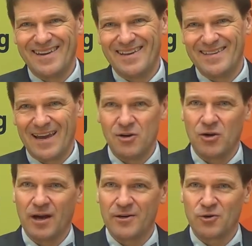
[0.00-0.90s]

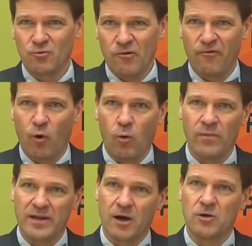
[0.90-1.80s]
educational reform
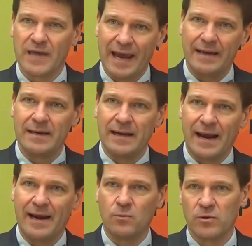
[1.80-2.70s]
that goes hand in
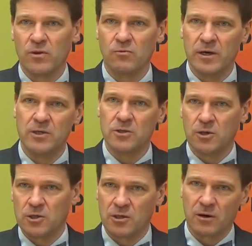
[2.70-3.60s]
hand with the
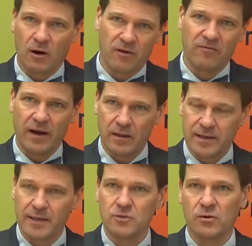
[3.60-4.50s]
research that either validates